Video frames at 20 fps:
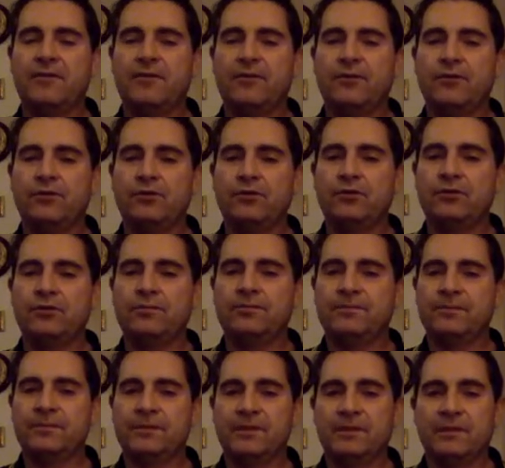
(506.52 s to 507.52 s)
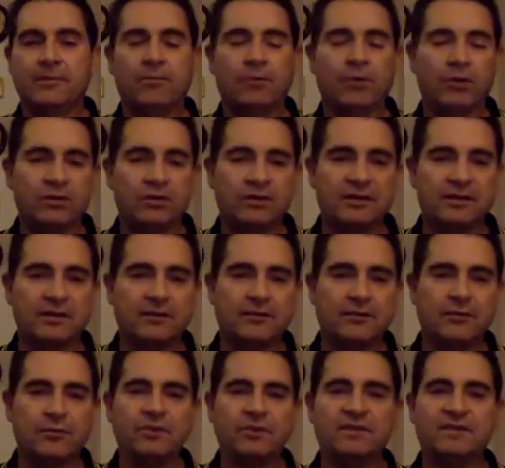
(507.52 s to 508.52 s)
through the bottling of
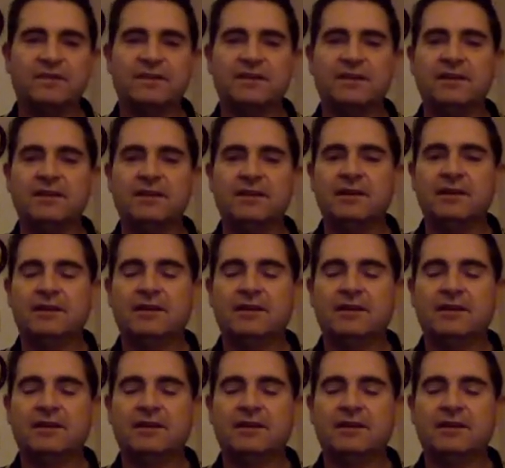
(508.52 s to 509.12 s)
the whiskey